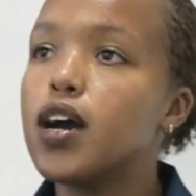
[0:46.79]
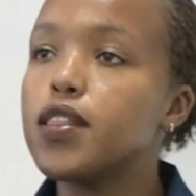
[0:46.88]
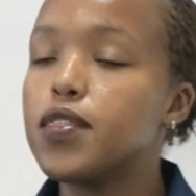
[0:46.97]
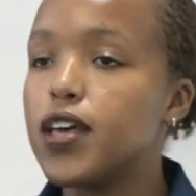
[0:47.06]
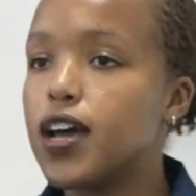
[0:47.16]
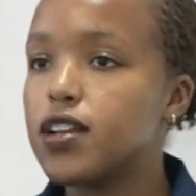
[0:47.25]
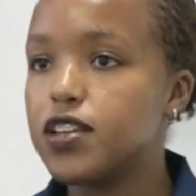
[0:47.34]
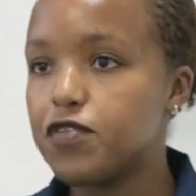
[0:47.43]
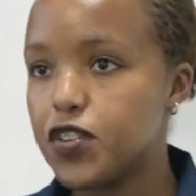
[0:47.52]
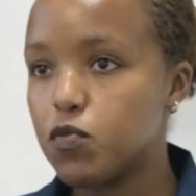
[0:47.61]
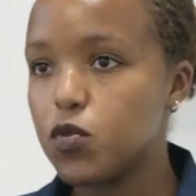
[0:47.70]
there are
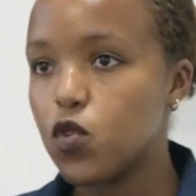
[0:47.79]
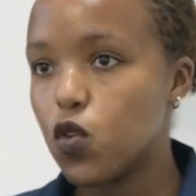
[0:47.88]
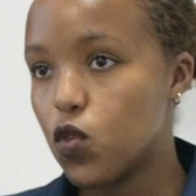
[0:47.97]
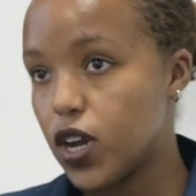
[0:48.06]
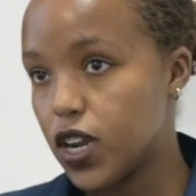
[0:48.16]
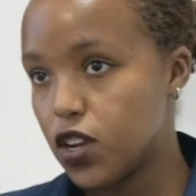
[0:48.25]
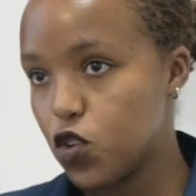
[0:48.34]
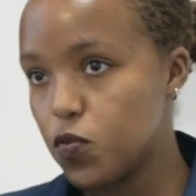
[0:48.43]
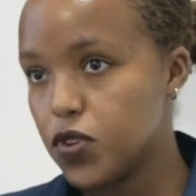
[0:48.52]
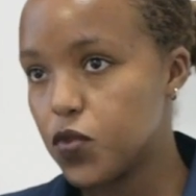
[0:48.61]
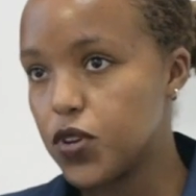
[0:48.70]
different people who can
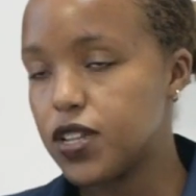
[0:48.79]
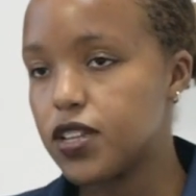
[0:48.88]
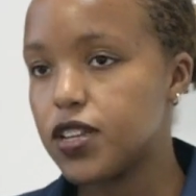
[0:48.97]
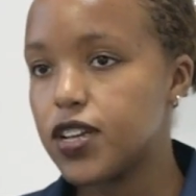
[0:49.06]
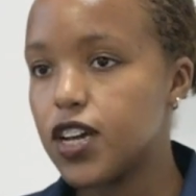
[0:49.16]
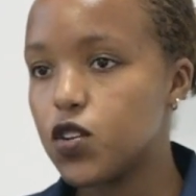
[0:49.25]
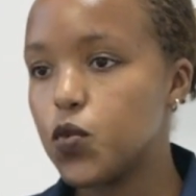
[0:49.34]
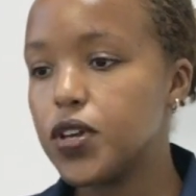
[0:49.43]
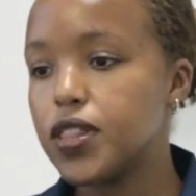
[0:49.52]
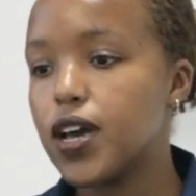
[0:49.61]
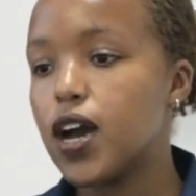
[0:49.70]
adopt. We can start
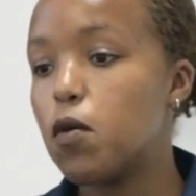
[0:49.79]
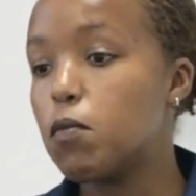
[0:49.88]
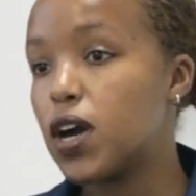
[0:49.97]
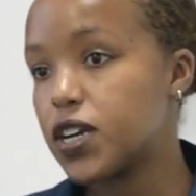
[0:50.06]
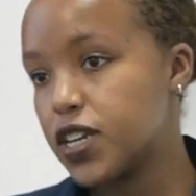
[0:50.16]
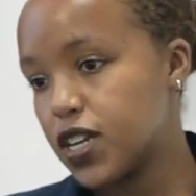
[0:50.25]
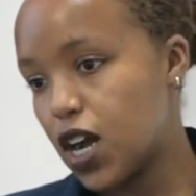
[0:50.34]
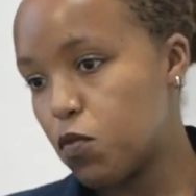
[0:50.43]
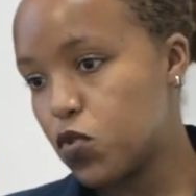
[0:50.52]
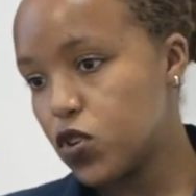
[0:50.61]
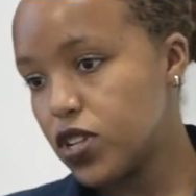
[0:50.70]
with a married
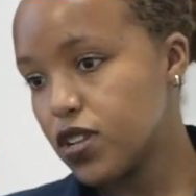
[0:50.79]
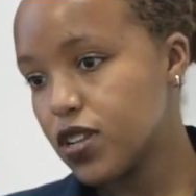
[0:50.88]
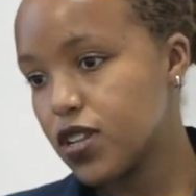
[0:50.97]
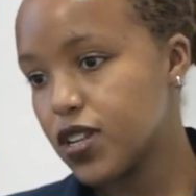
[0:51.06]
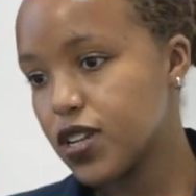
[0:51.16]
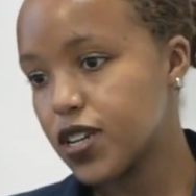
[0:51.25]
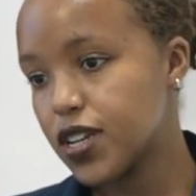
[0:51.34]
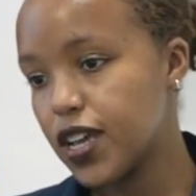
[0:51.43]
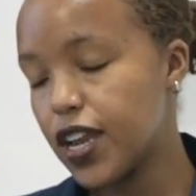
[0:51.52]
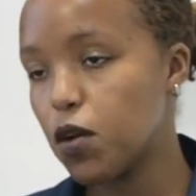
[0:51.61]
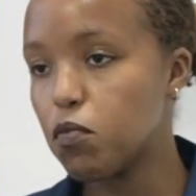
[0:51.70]
couple
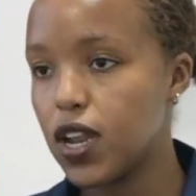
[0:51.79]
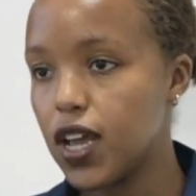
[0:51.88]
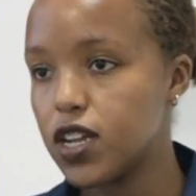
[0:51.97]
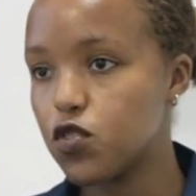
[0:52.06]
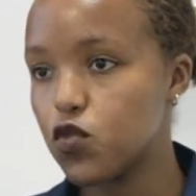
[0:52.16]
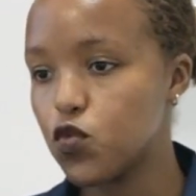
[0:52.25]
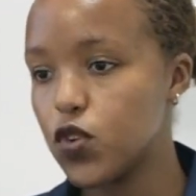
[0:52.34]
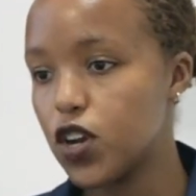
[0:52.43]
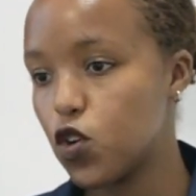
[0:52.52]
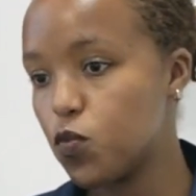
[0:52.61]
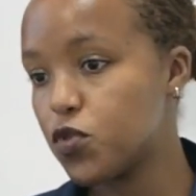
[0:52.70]
can apply to
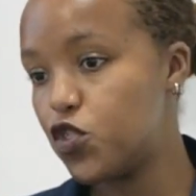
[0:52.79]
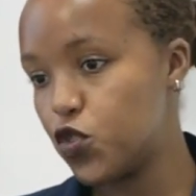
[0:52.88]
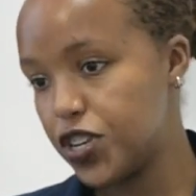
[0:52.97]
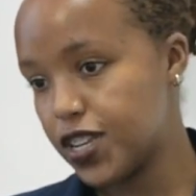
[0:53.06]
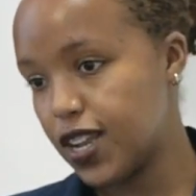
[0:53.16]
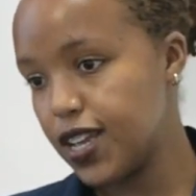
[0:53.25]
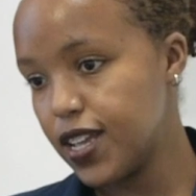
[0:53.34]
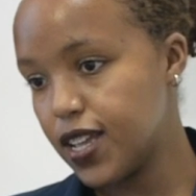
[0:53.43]
adopt jointly.